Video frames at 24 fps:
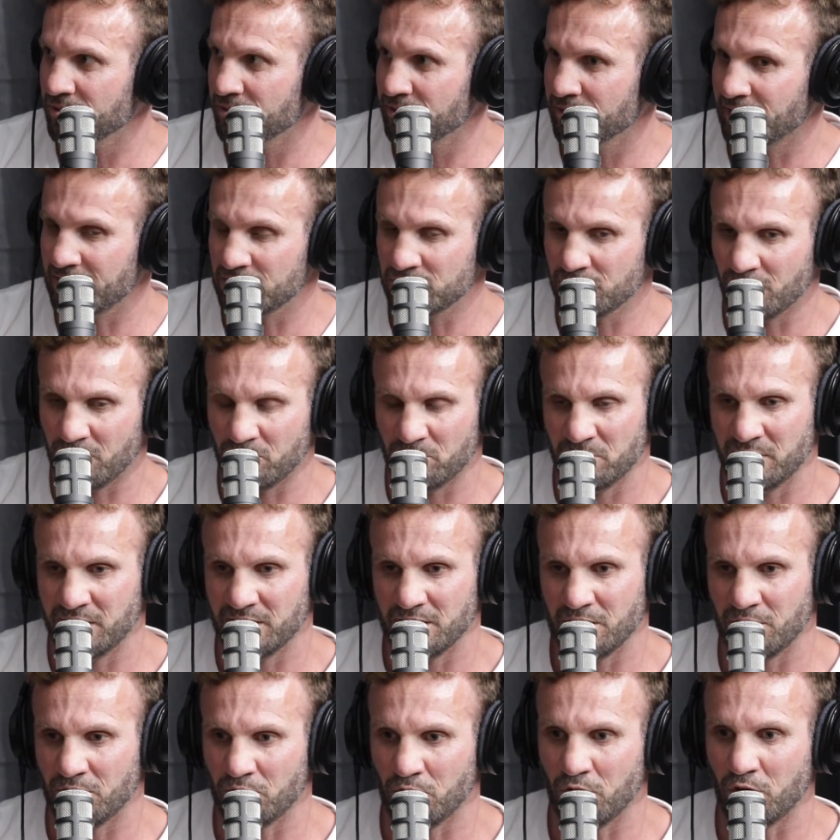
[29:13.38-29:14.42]
That's not me
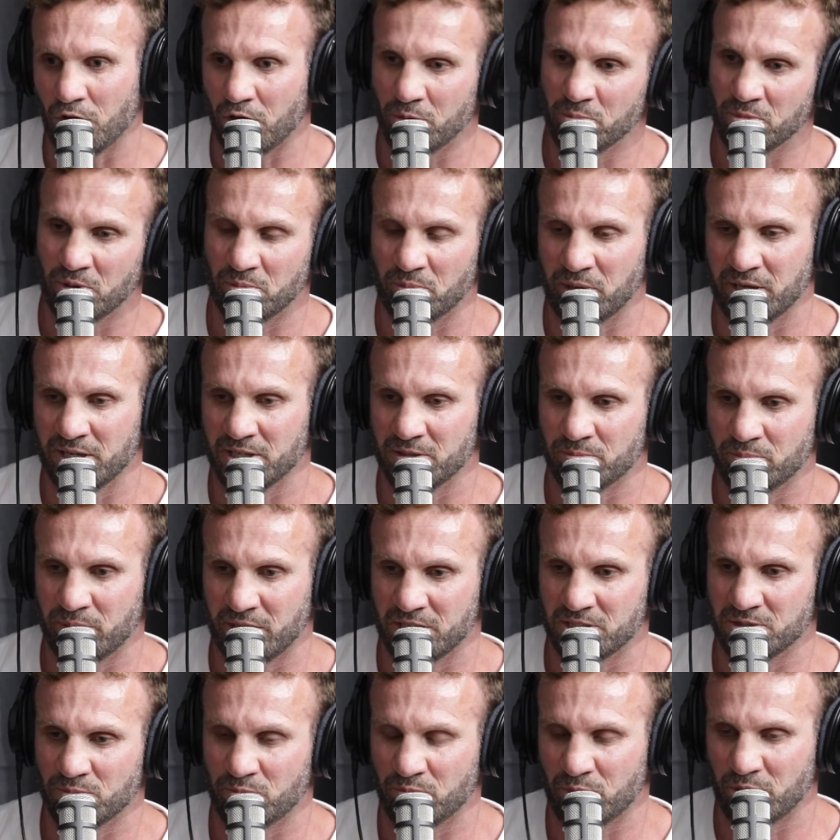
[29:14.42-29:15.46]
going, oh, I'm the
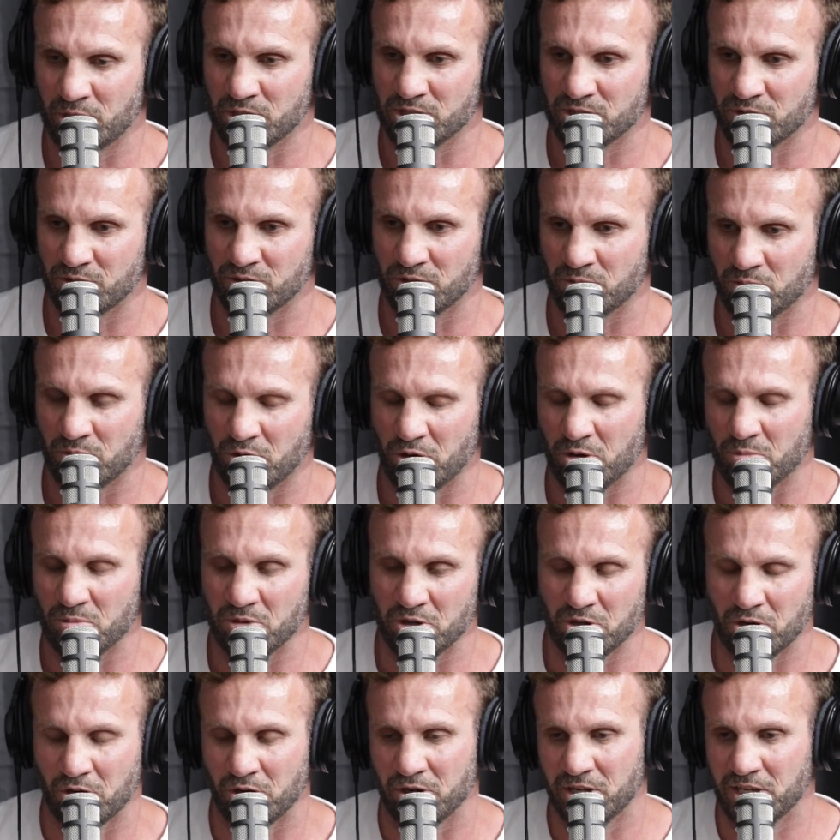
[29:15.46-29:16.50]
best person on the, oh
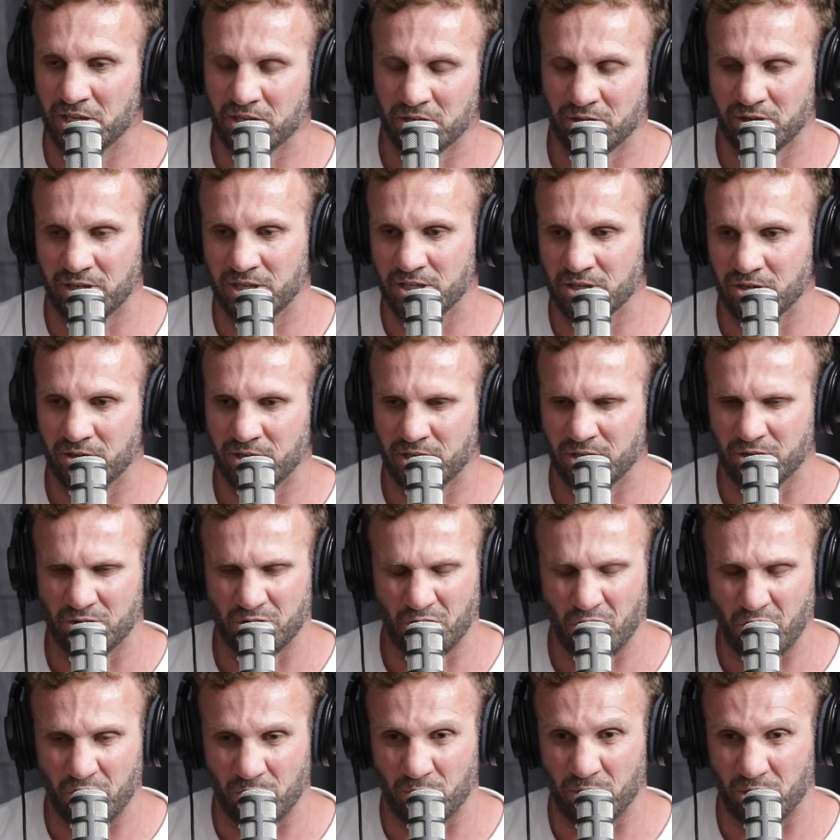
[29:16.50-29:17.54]
my God, ego.
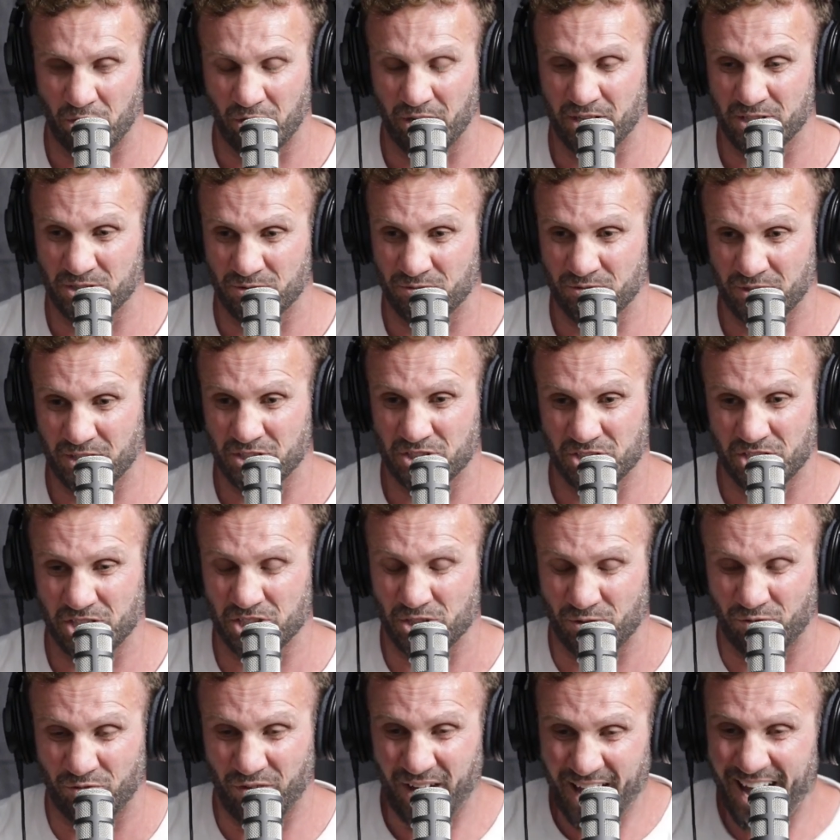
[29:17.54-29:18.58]
No, but it's
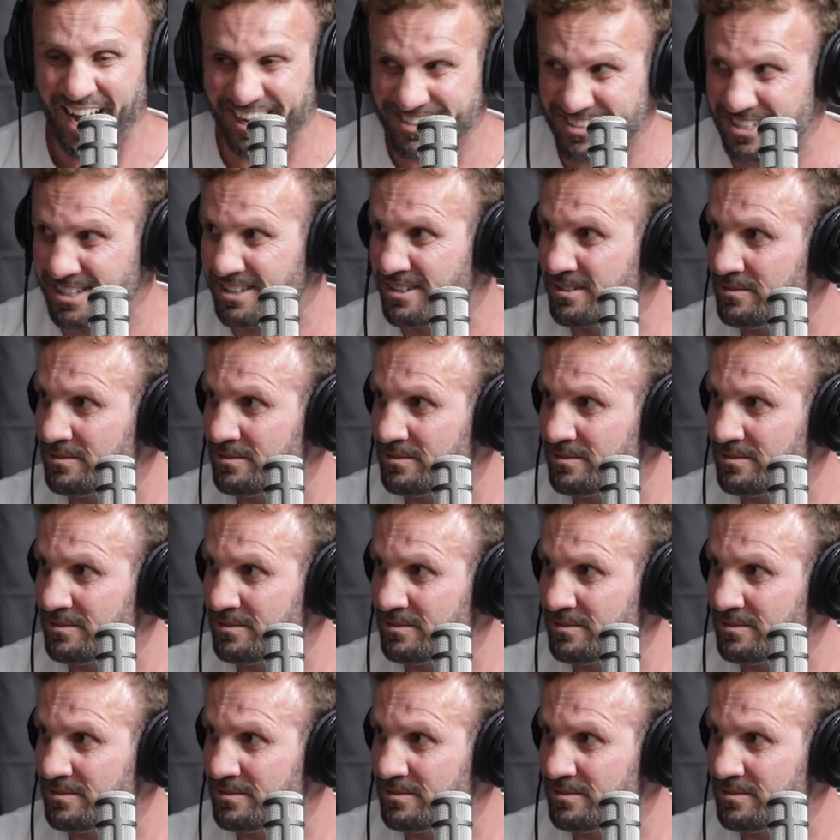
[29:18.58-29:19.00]
just fact.